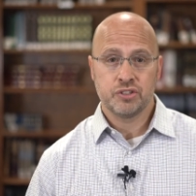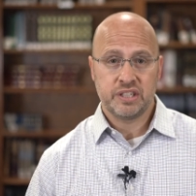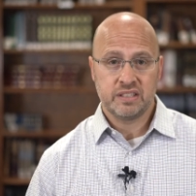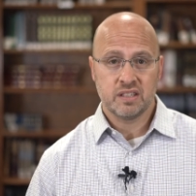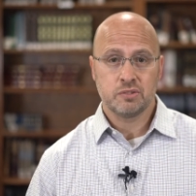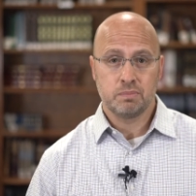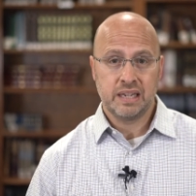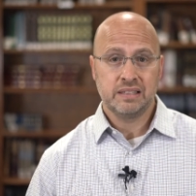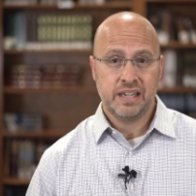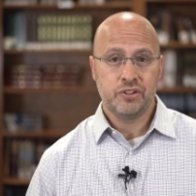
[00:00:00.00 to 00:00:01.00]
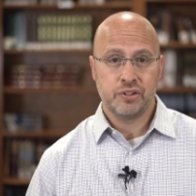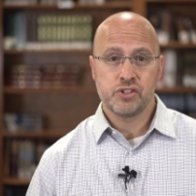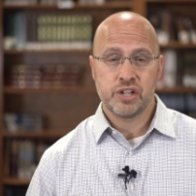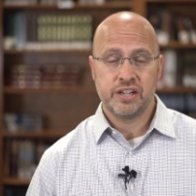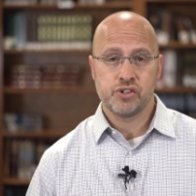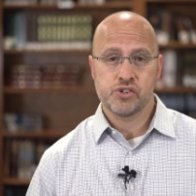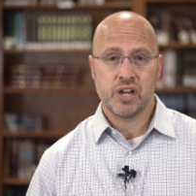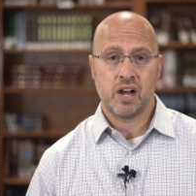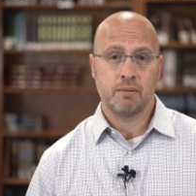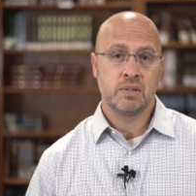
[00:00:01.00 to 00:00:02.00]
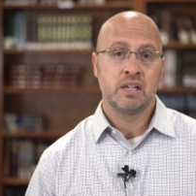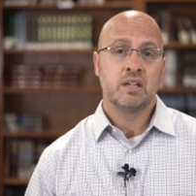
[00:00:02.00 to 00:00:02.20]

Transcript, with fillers: Jesus might lead you to change your job.